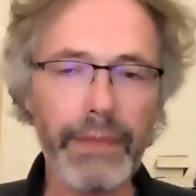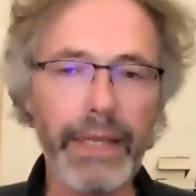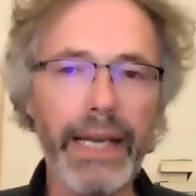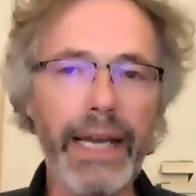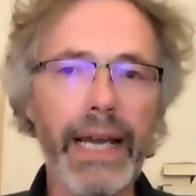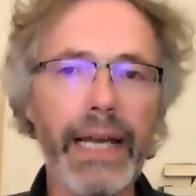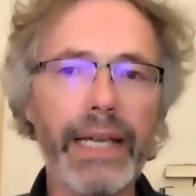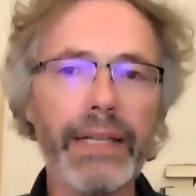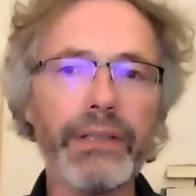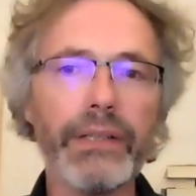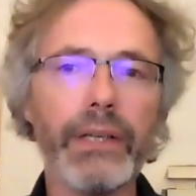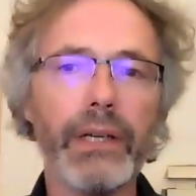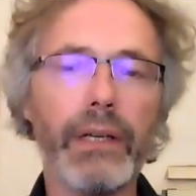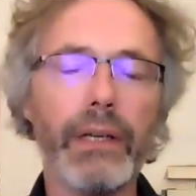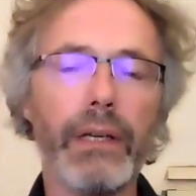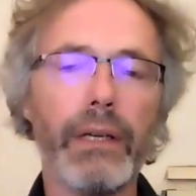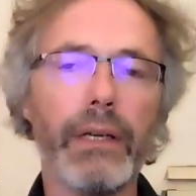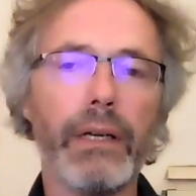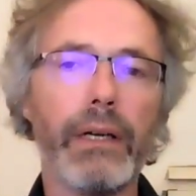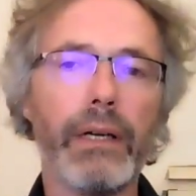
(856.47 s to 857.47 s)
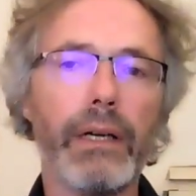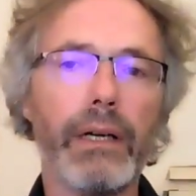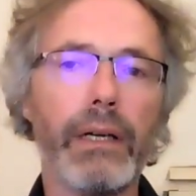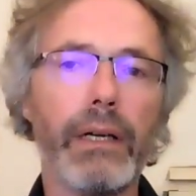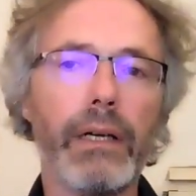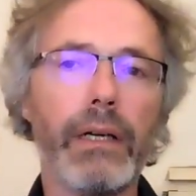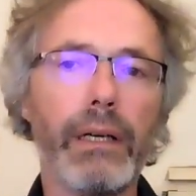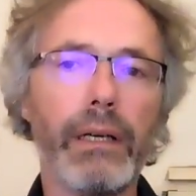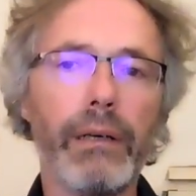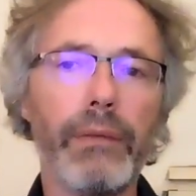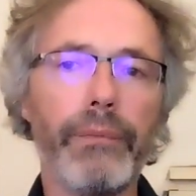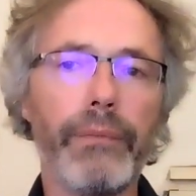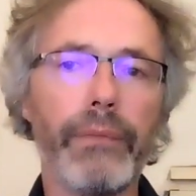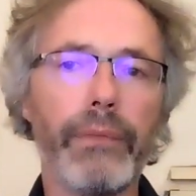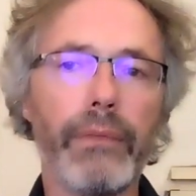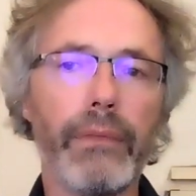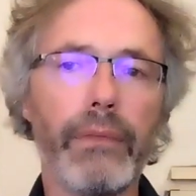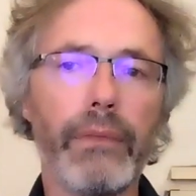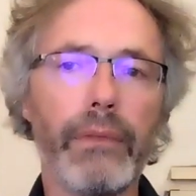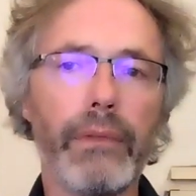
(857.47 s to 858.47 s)
And
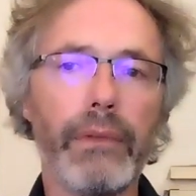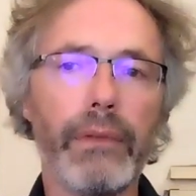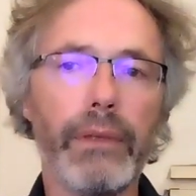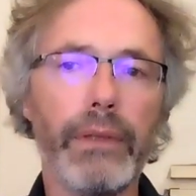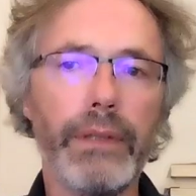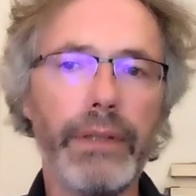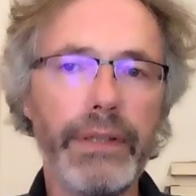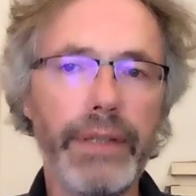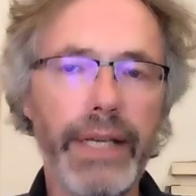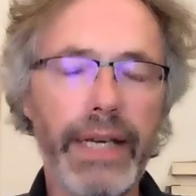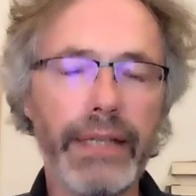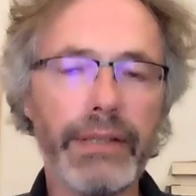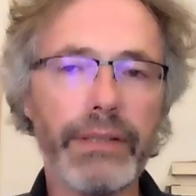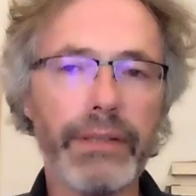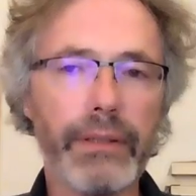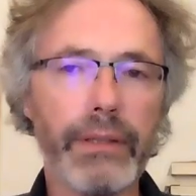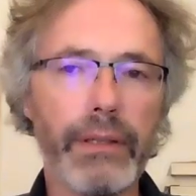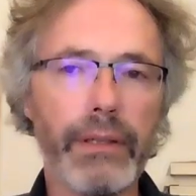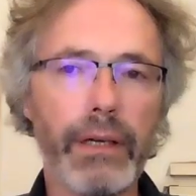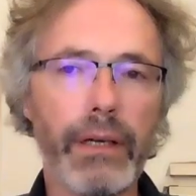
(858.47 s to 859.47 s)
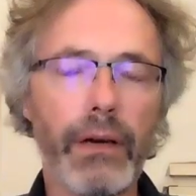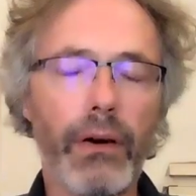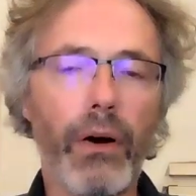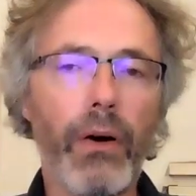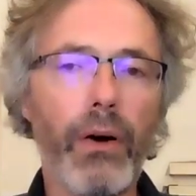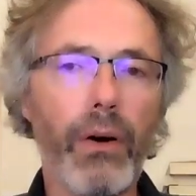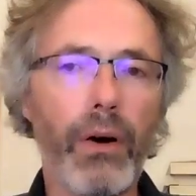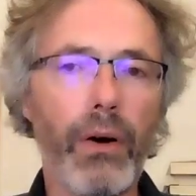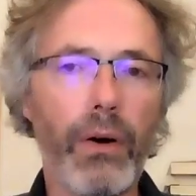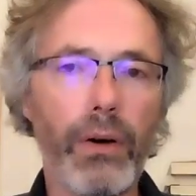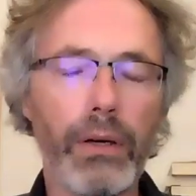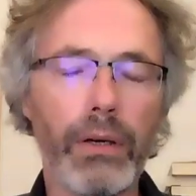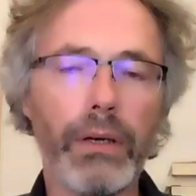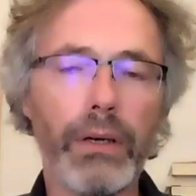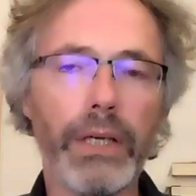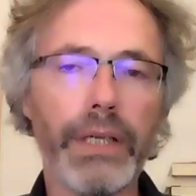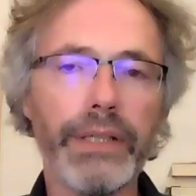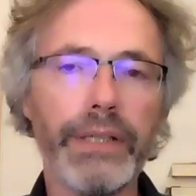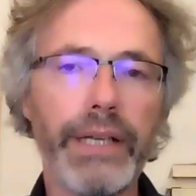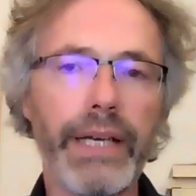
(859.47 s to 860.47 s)
that awe
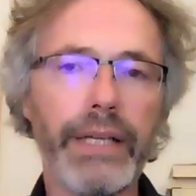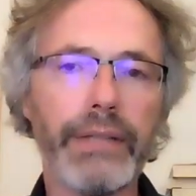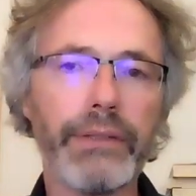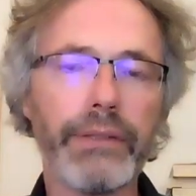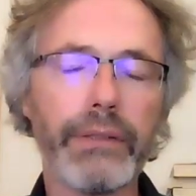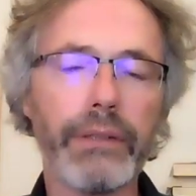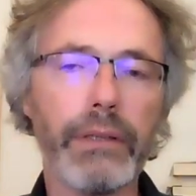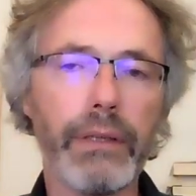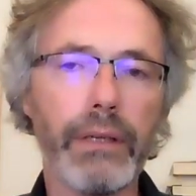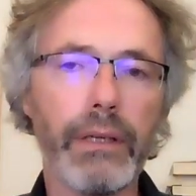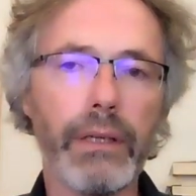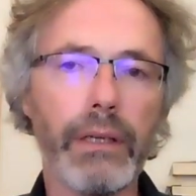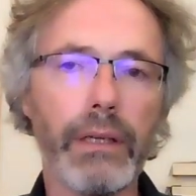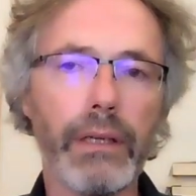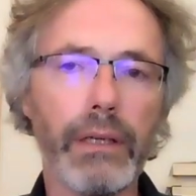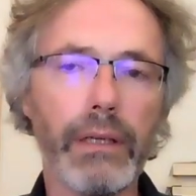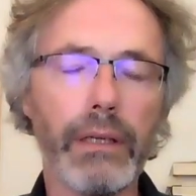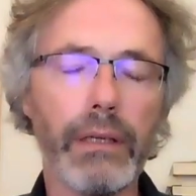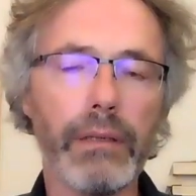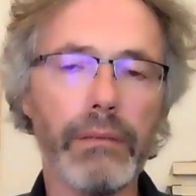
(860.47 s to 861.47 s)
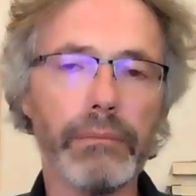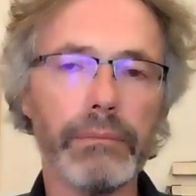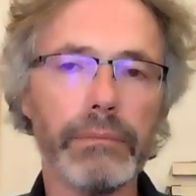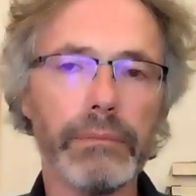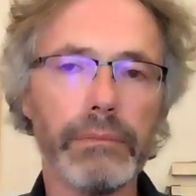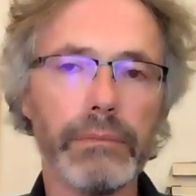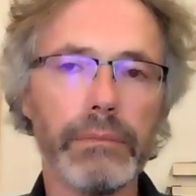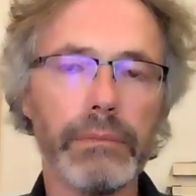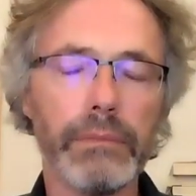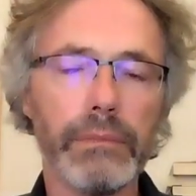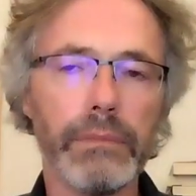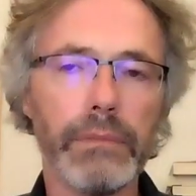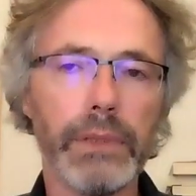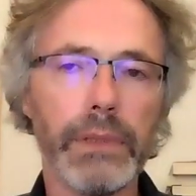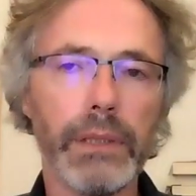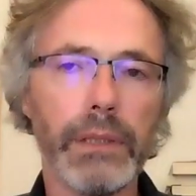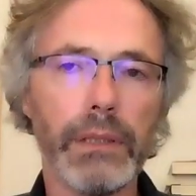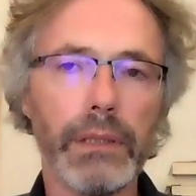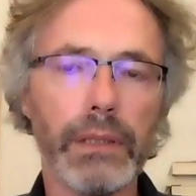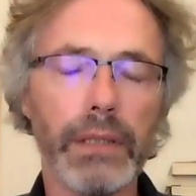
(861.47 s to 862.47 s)
or that
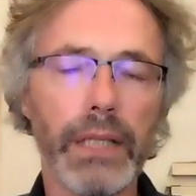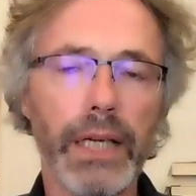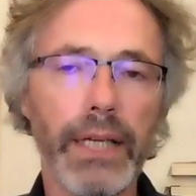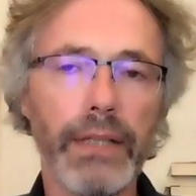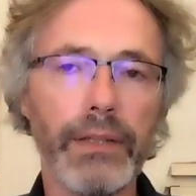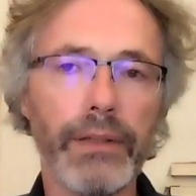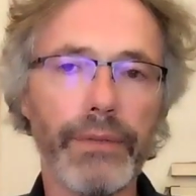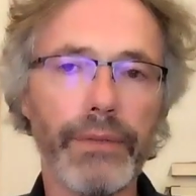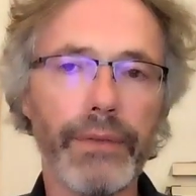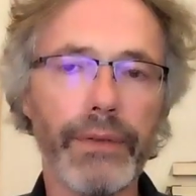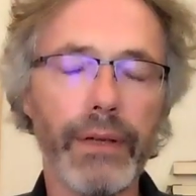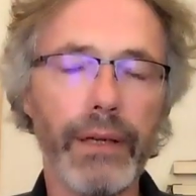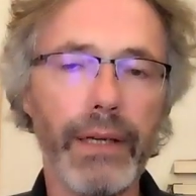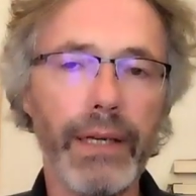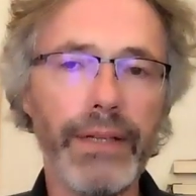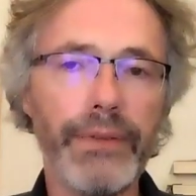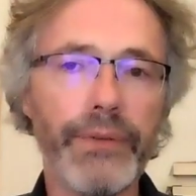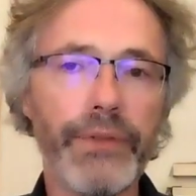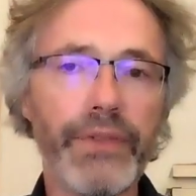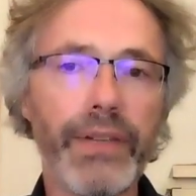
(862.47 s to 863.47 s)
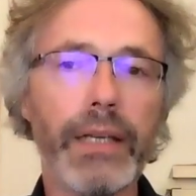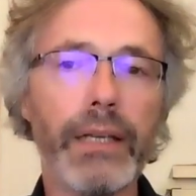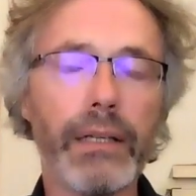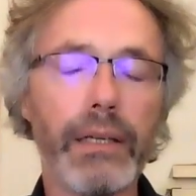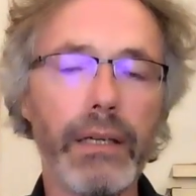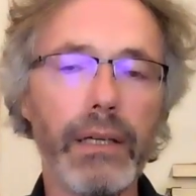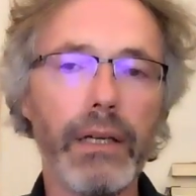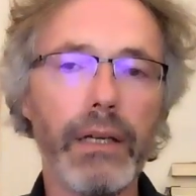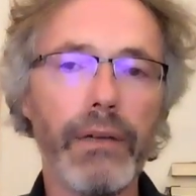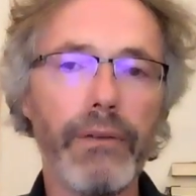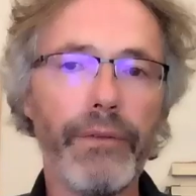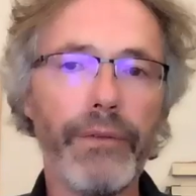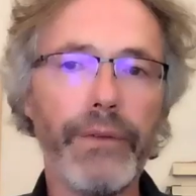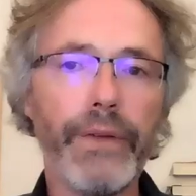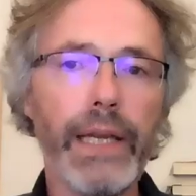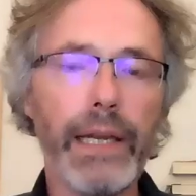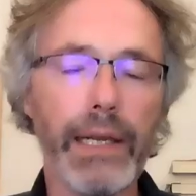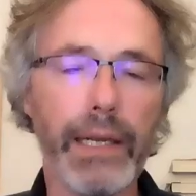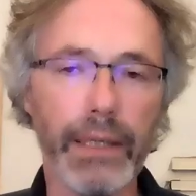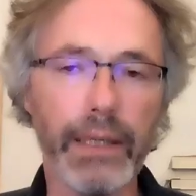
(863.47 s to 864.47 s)
kind of lifting
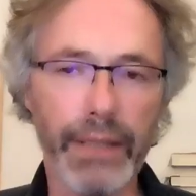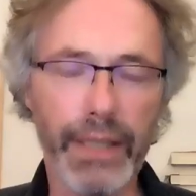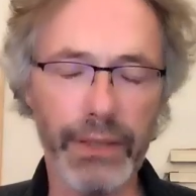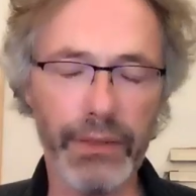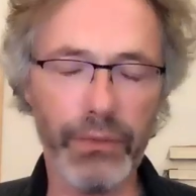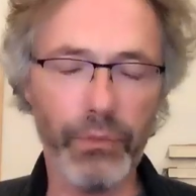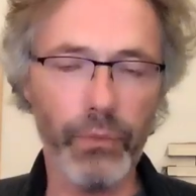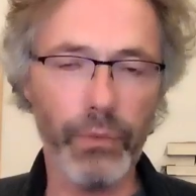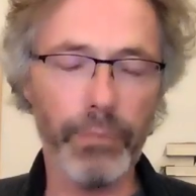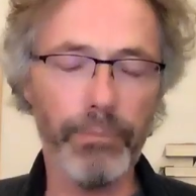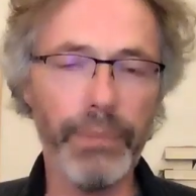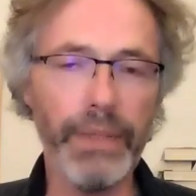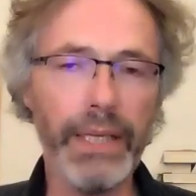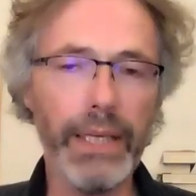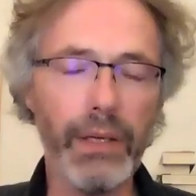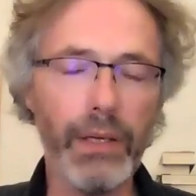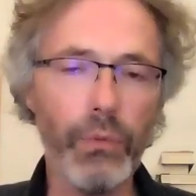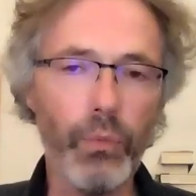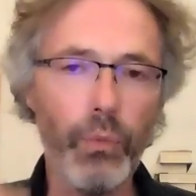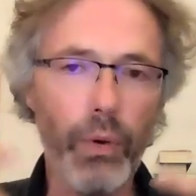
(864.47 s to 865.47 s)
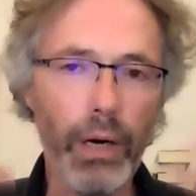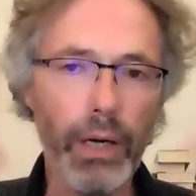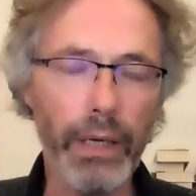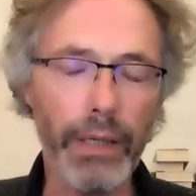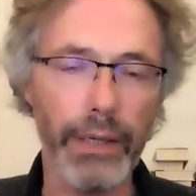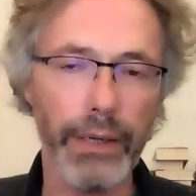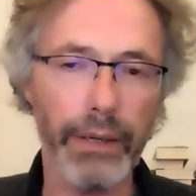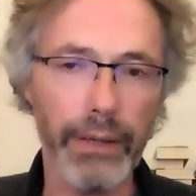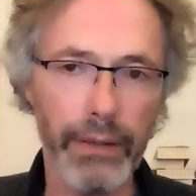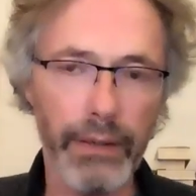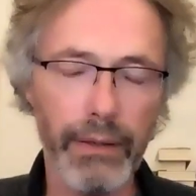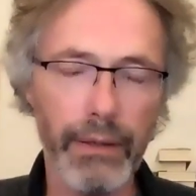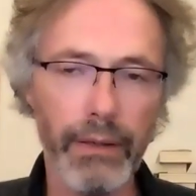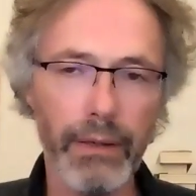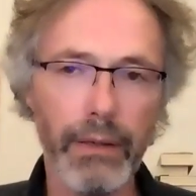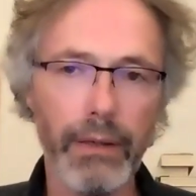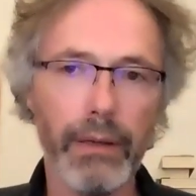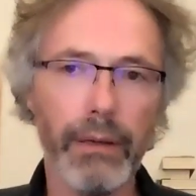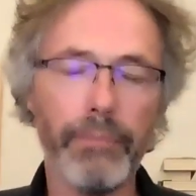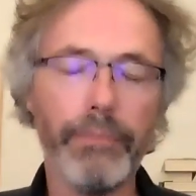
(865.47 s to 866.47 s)
feeling, that being one,
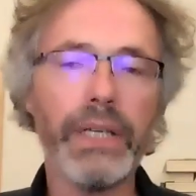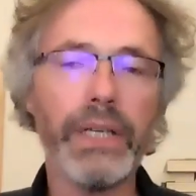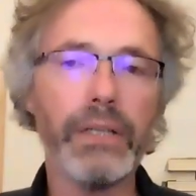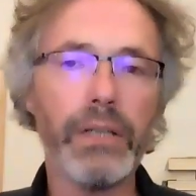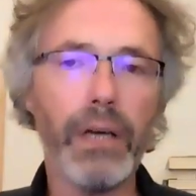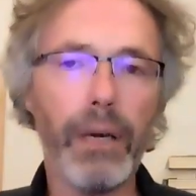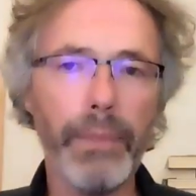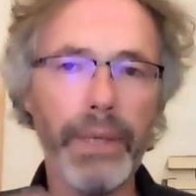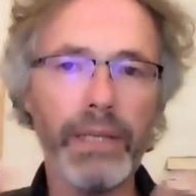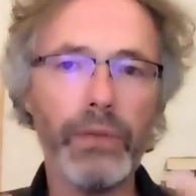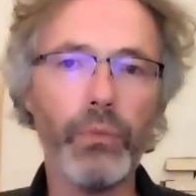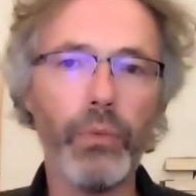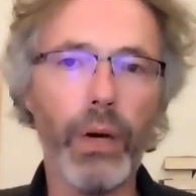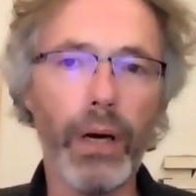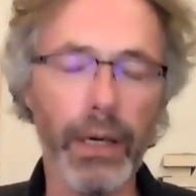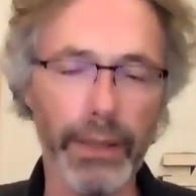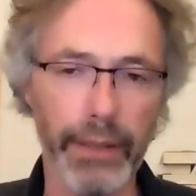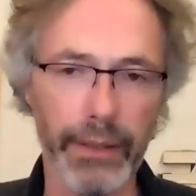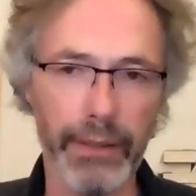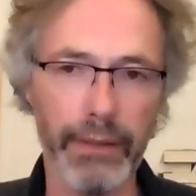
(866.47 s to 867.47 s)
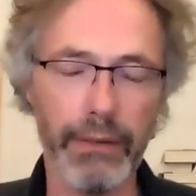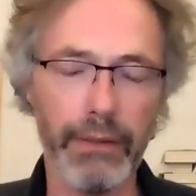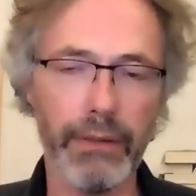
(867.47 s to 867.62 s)
becoming one